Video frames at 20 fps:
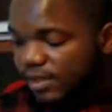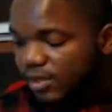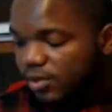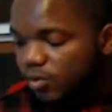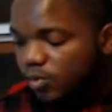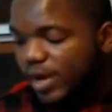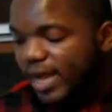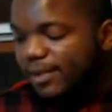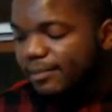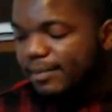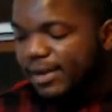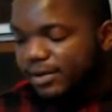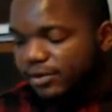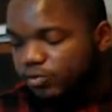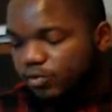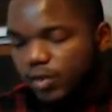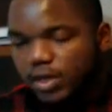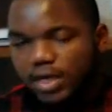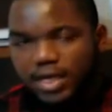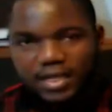Y minus
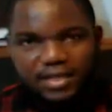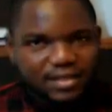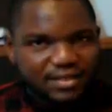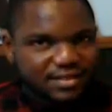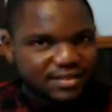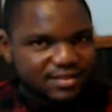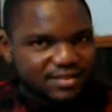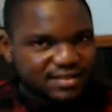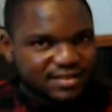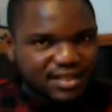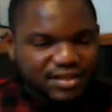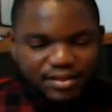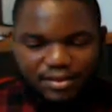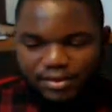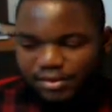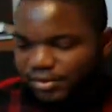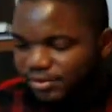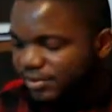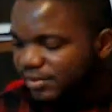y, 0.